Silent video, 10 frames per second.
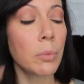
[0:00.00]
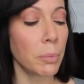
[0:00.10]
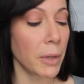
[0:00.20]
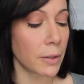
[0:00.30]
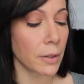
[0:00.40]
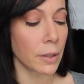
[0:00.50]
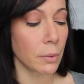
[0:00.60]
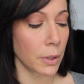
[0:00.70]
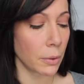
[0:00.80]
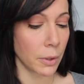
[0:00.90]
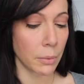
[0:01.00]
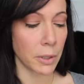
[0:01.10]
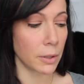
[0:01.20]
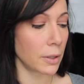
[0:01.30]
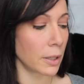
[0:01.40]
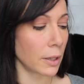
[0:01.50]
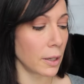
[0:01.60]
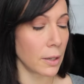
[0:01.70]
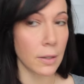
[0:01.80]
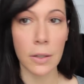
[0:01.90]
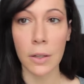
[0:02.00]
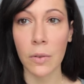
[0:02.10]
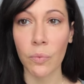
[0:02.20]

But basically what you want to be doing is